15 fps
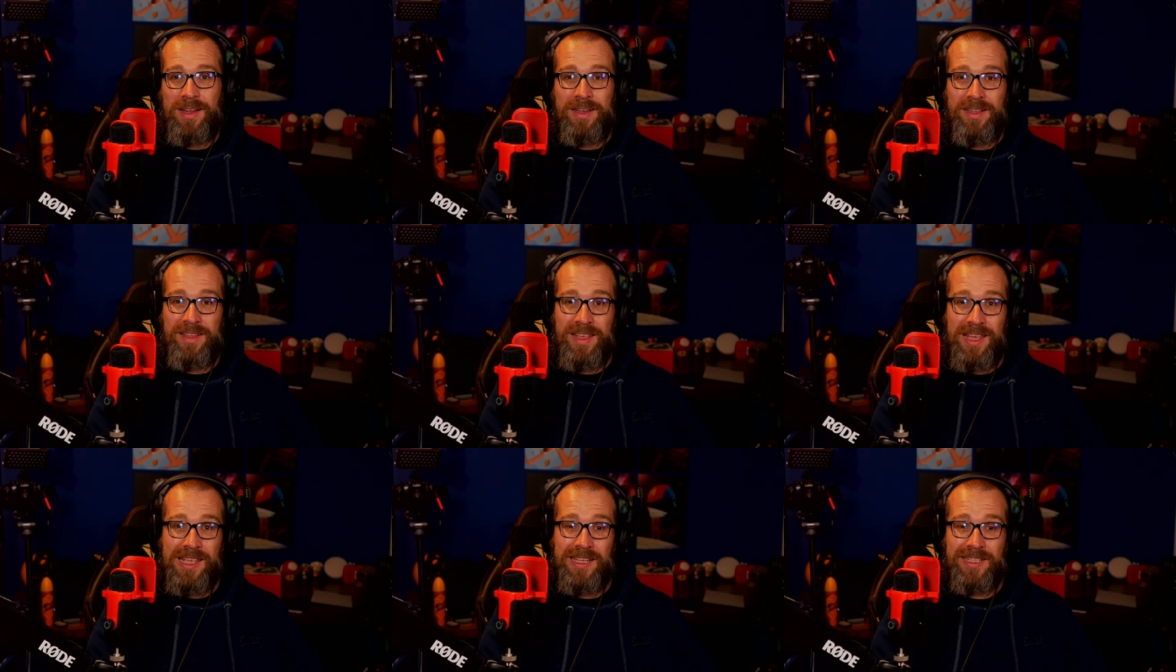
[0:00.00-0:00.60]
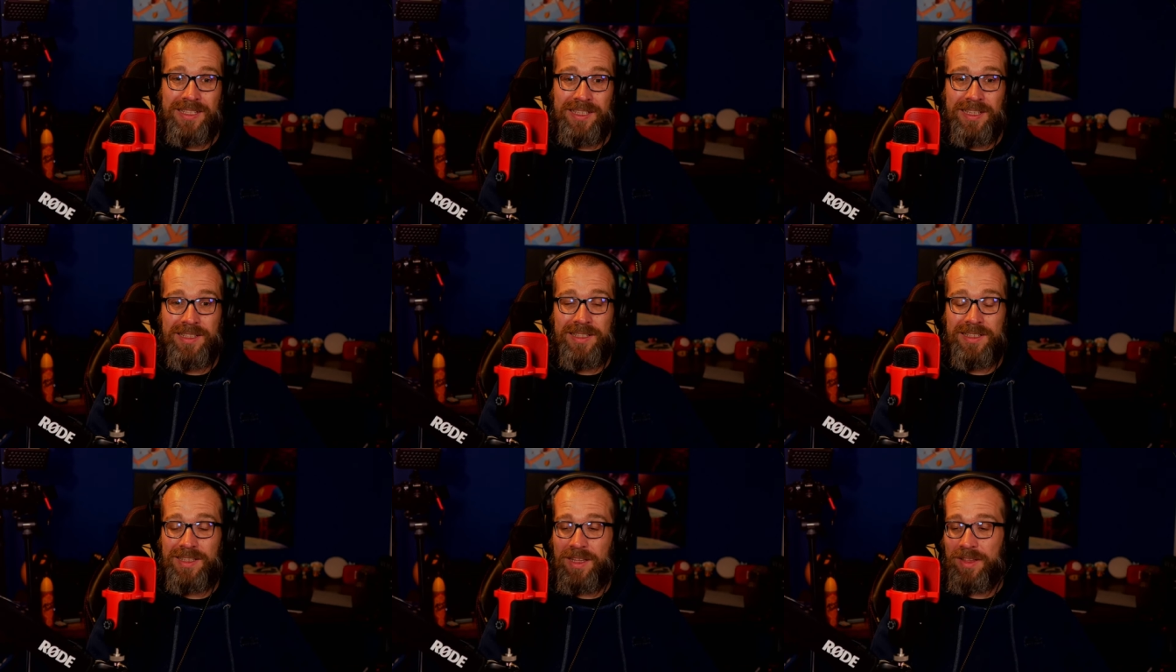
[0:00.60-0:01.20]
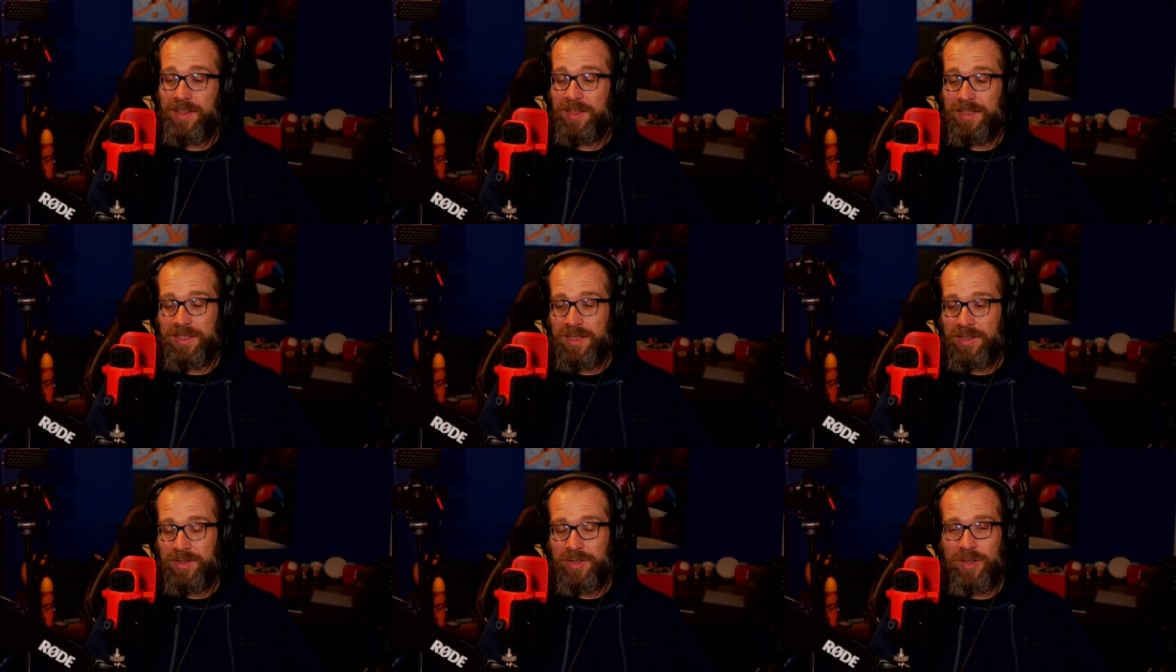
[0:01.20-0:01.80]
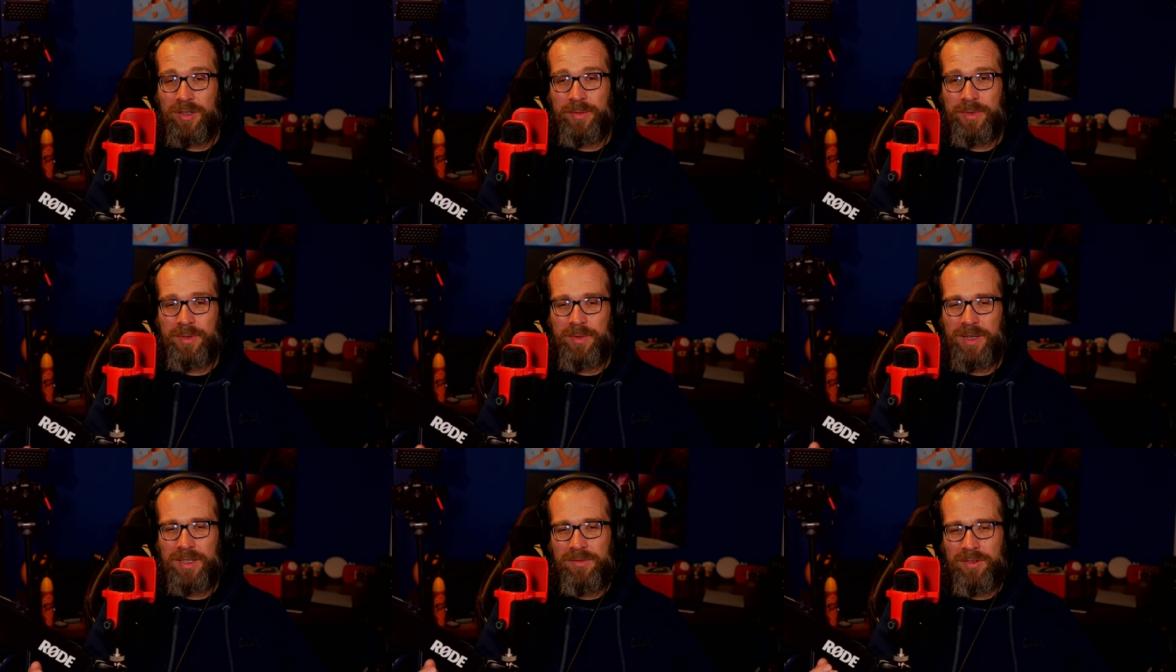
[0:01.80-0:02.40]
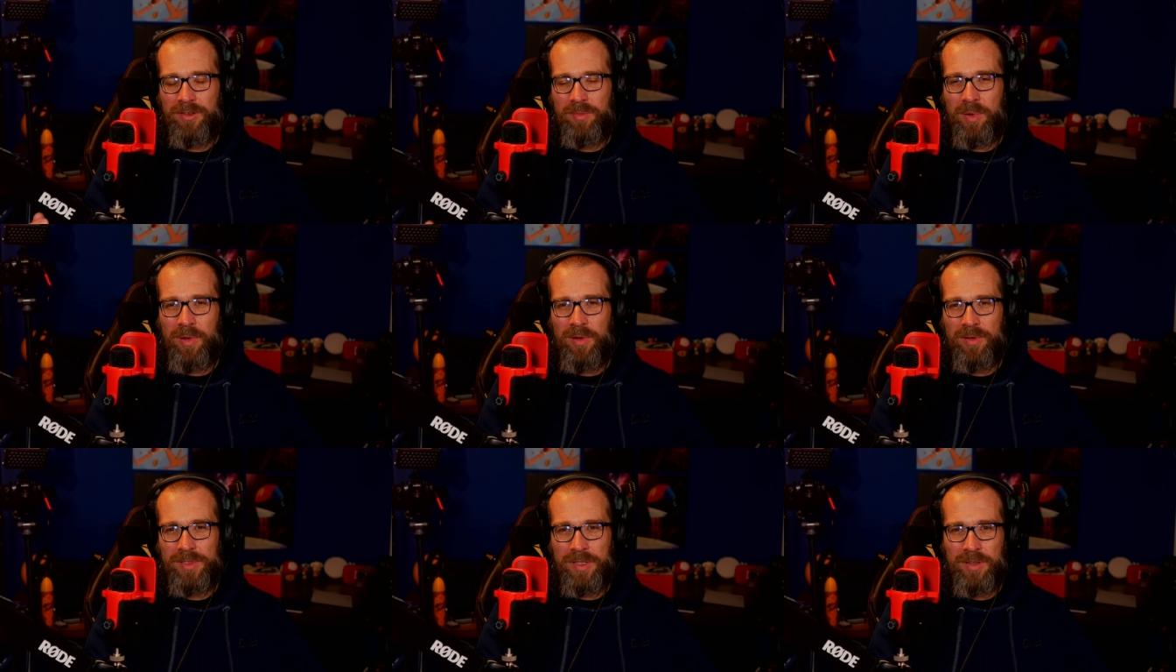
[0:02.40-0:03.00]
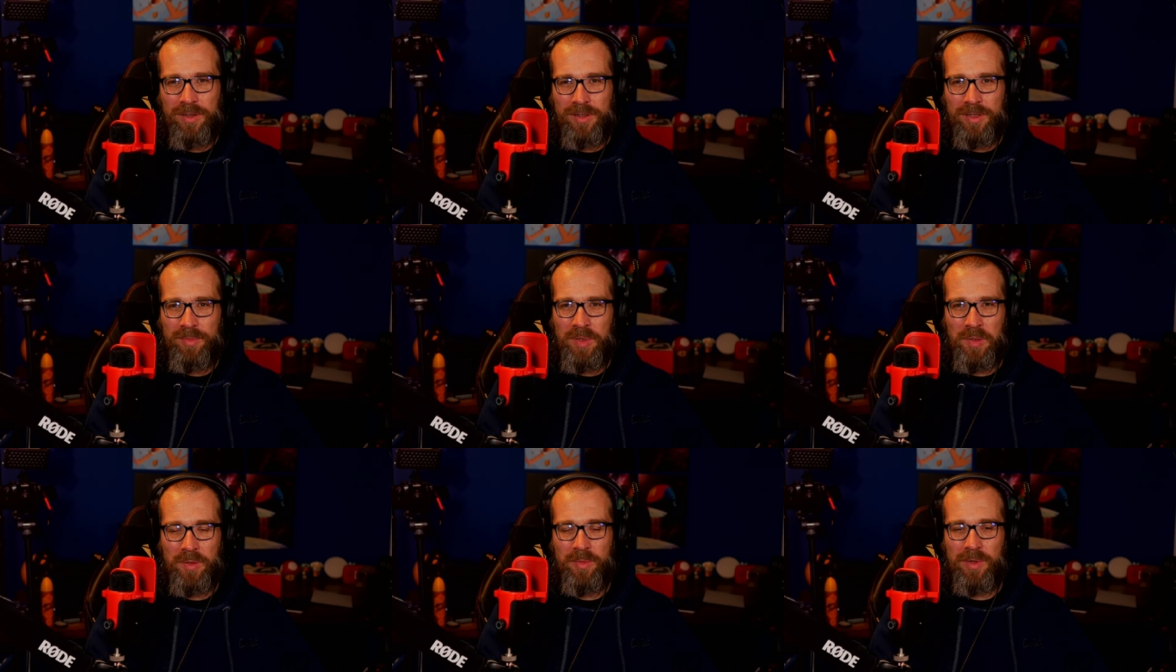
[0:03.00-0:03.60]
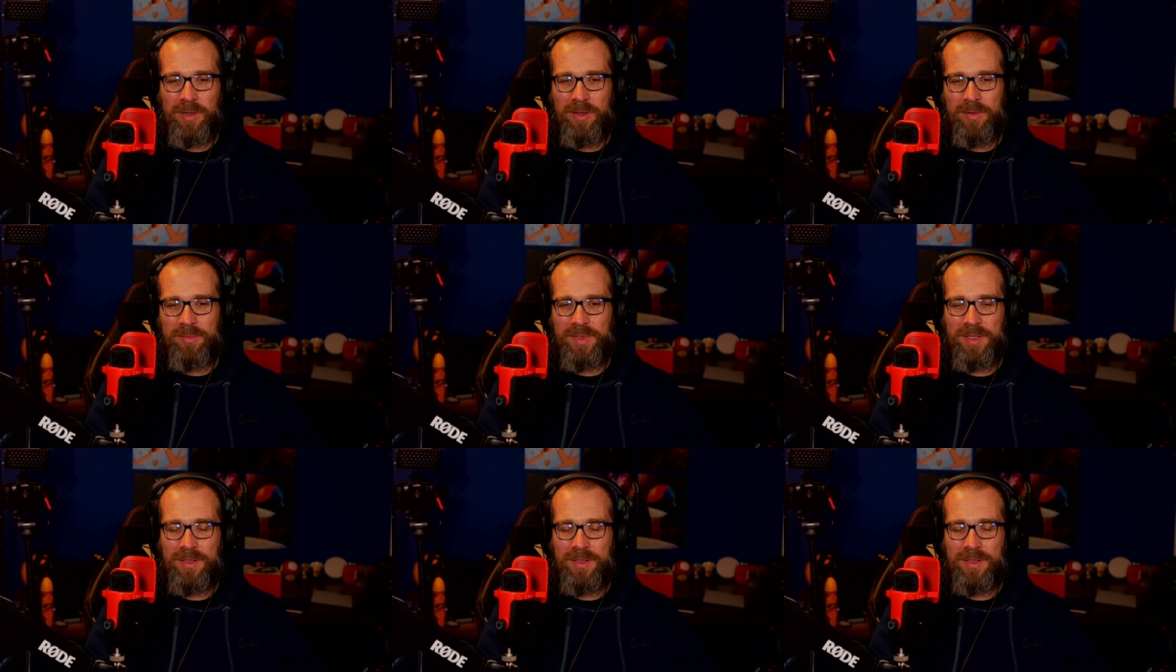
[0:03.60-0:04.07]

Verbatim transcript: and this is the Joby Wavo pod on a boom arm.